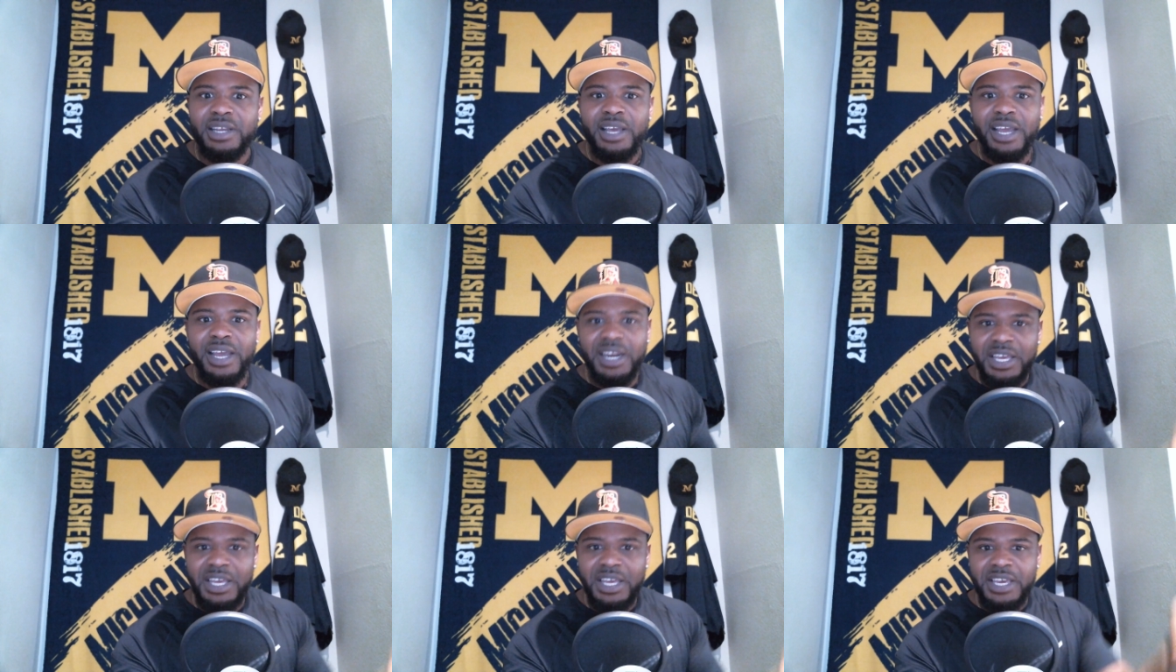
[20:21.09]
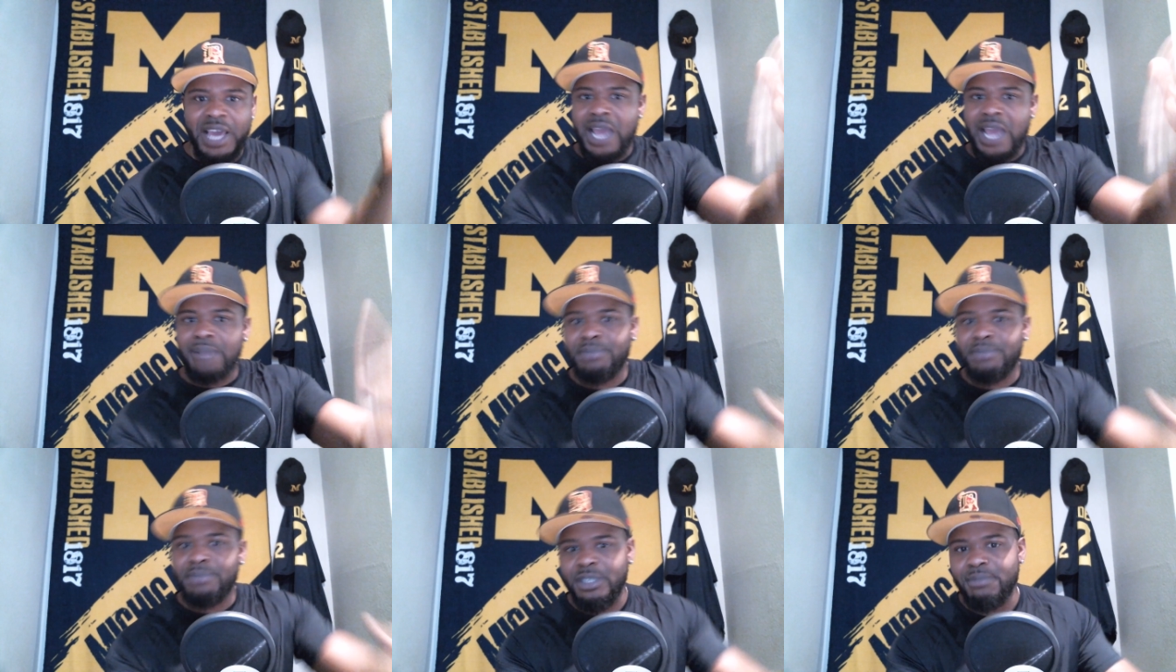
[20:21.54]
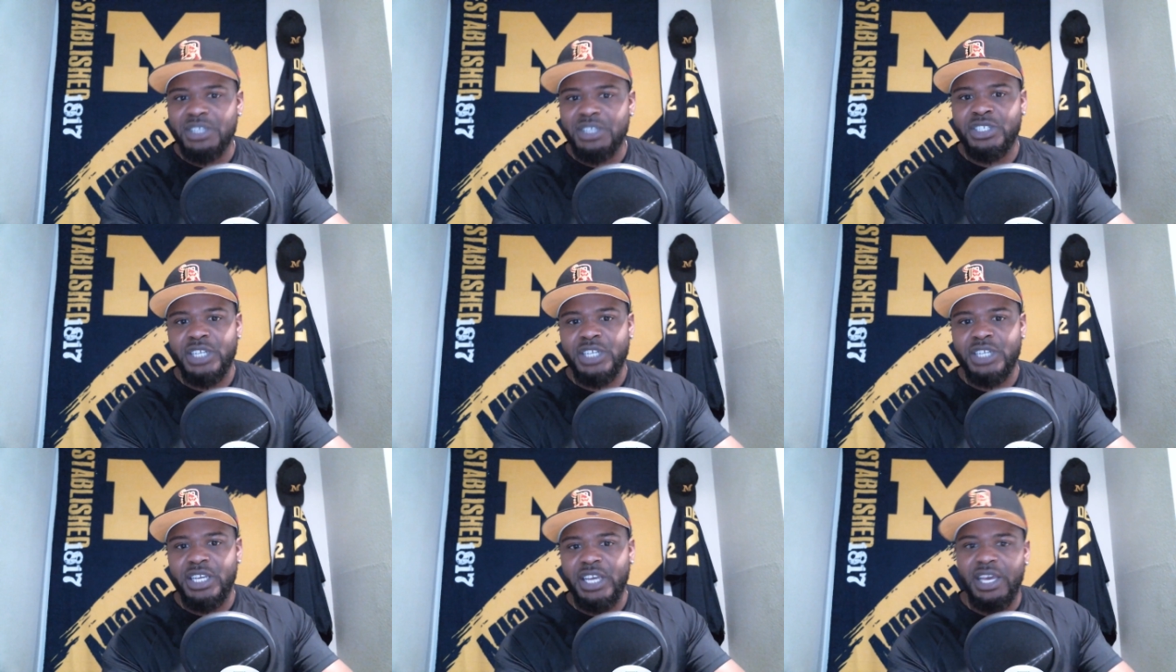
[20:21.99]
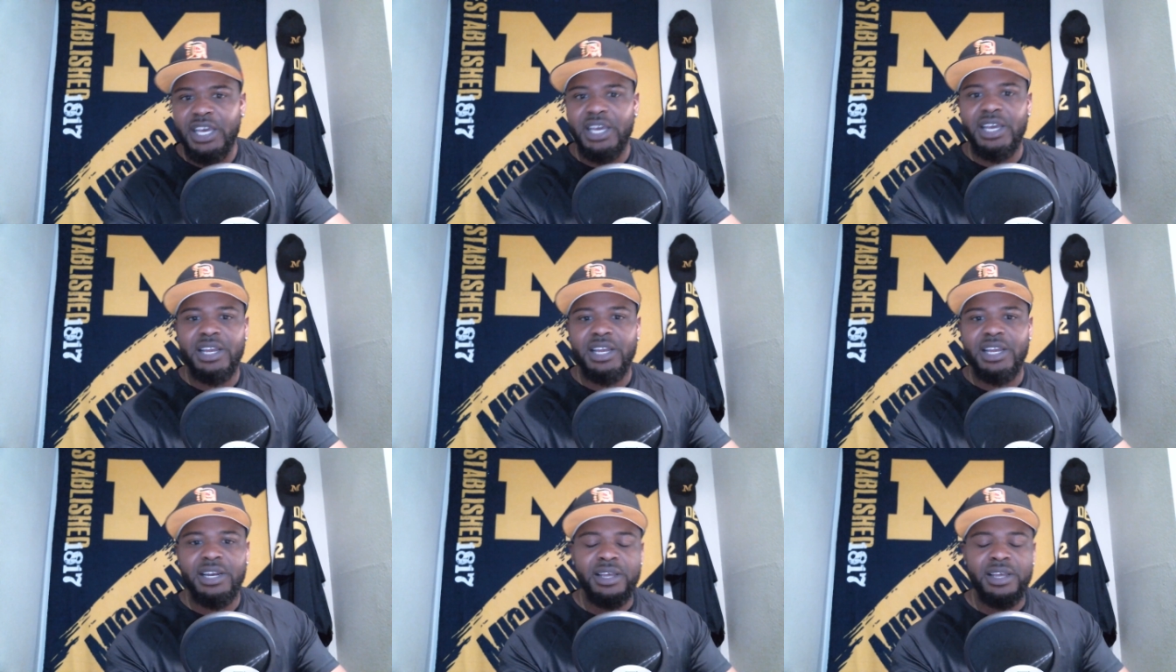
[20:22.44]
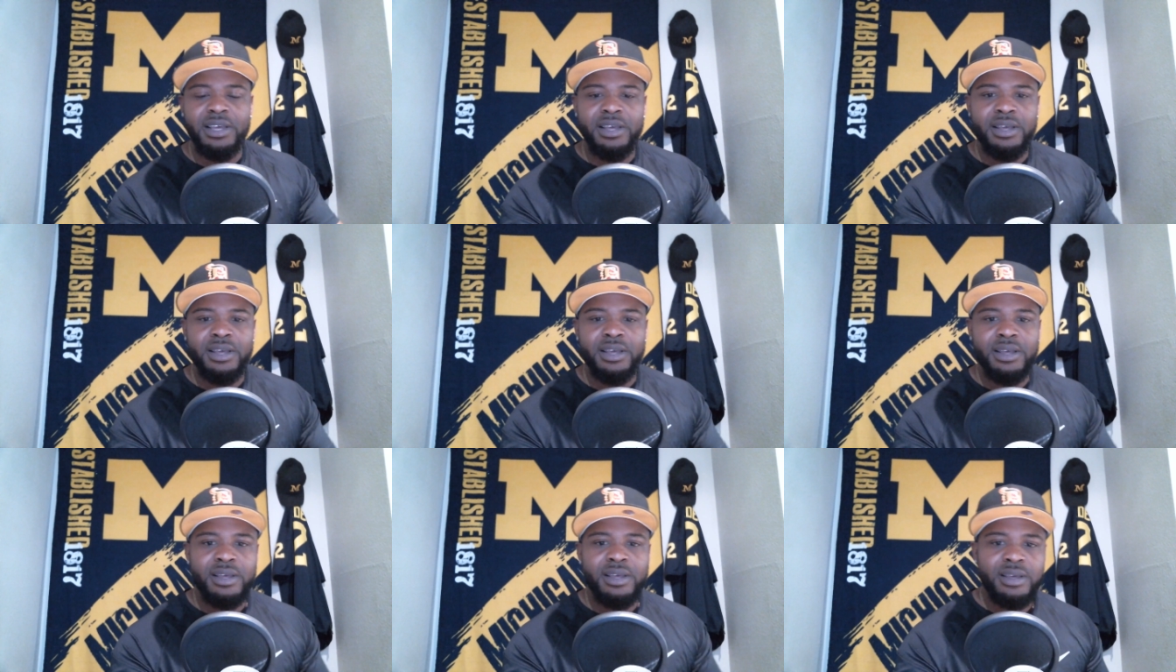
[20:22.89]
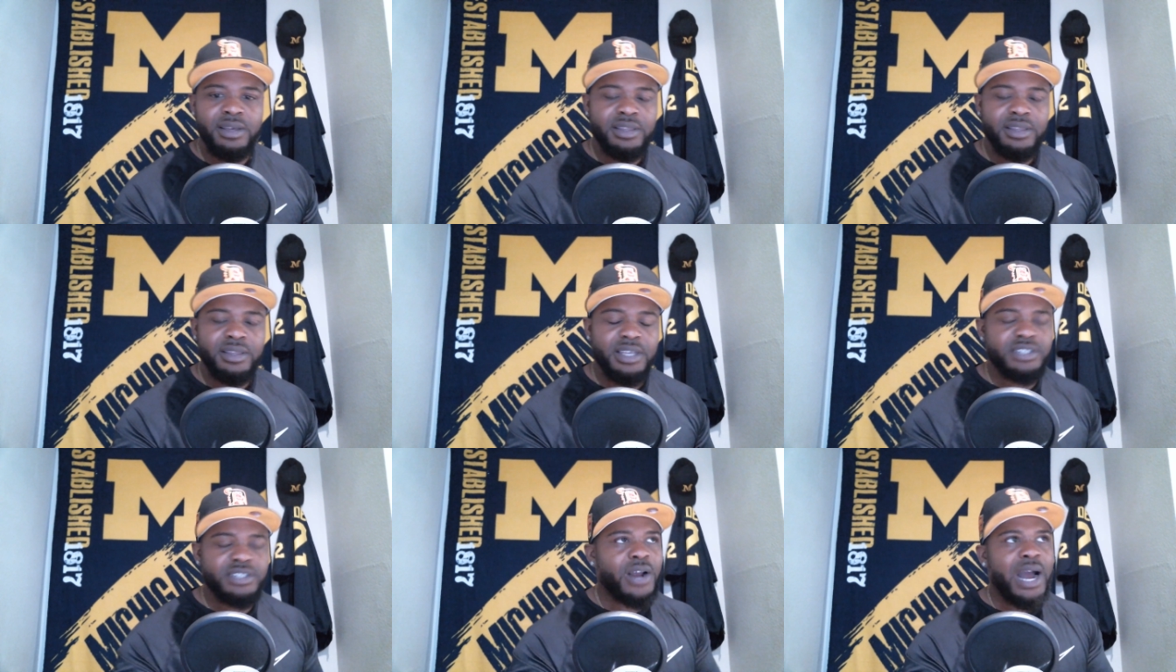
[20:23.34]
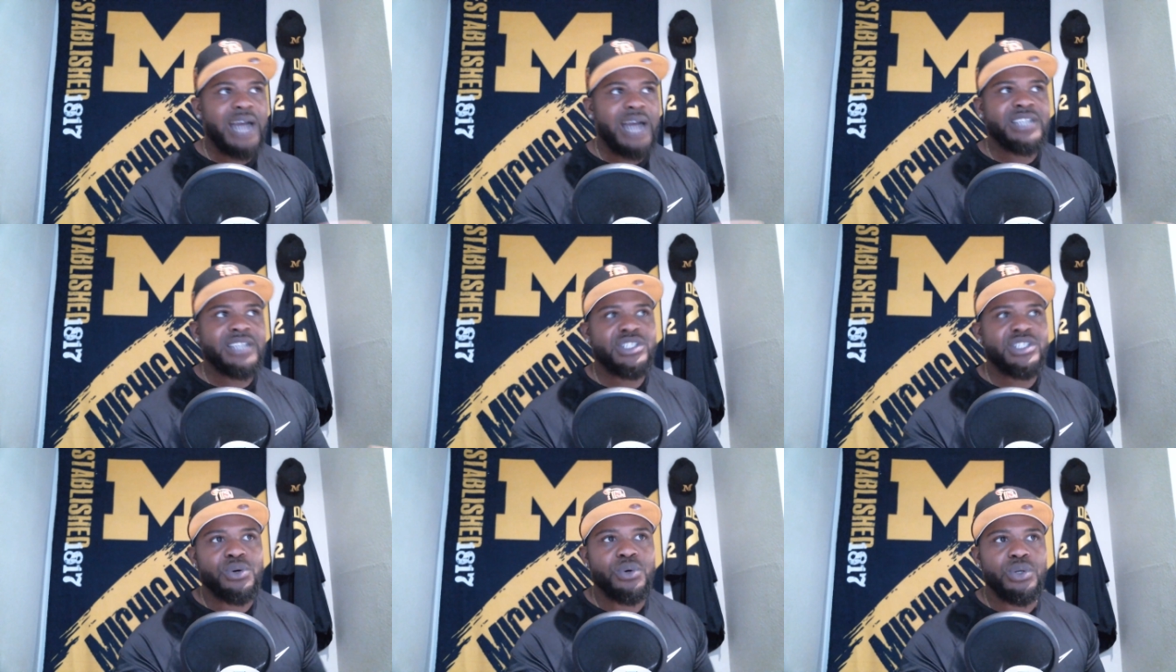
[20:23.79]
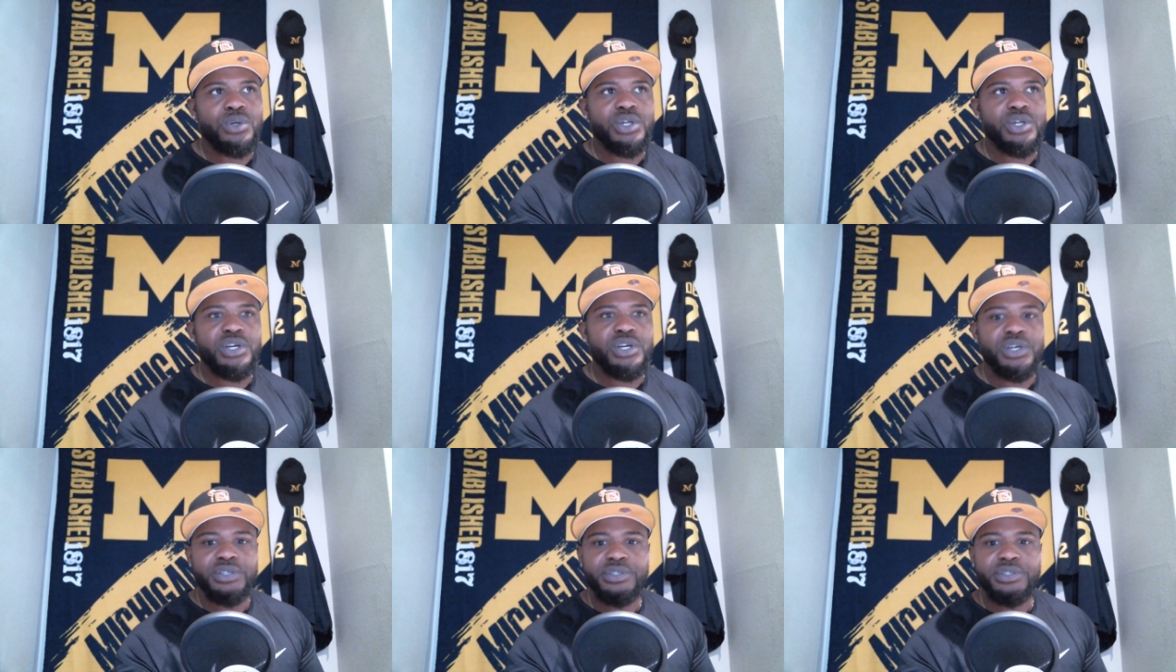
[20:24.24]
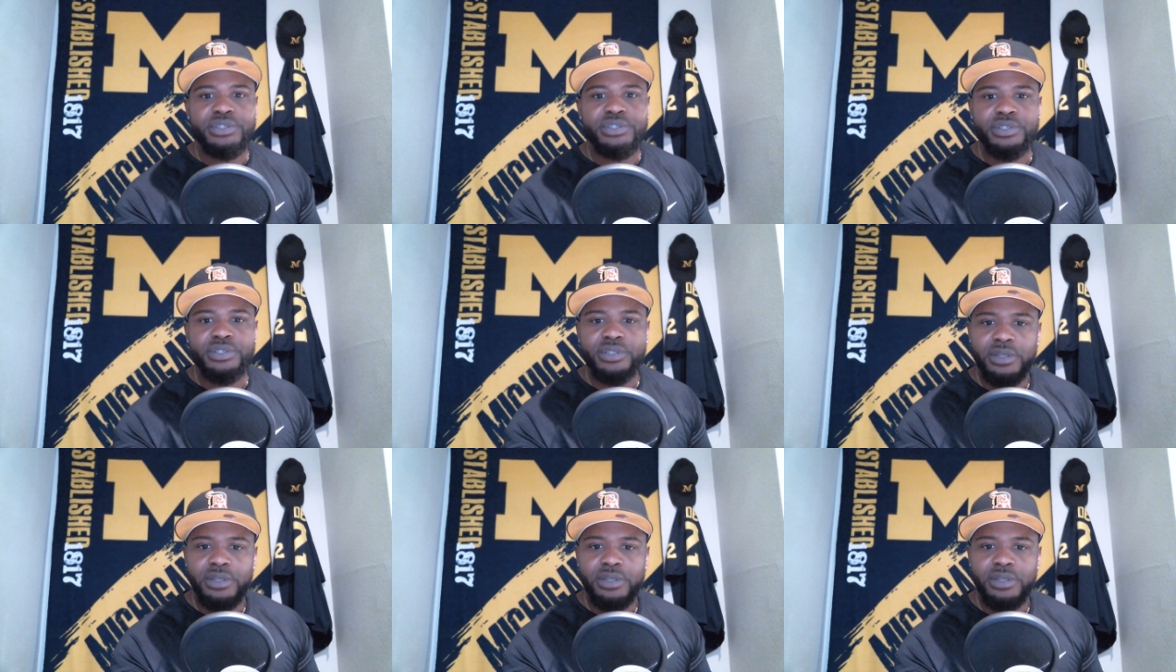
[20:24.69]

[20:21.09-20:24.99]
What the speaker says: And he came to Michigan. These are high schoolers.